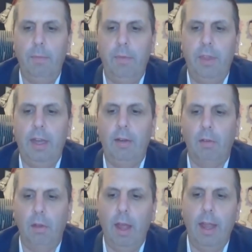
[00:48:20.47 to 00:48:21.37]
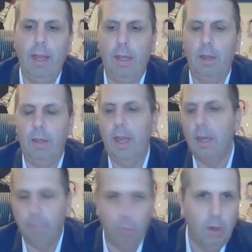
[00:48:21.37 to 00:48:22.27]
things like the
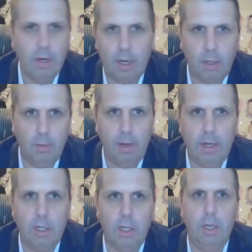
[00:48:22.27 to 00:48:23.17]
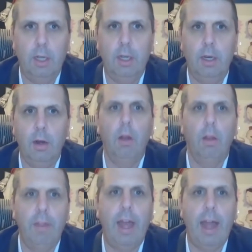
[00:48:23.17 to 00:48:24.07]
end of war declaration and all
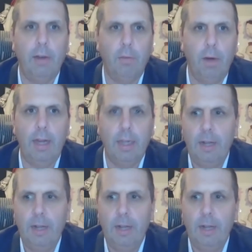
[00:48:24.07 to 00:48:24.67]
of that, right?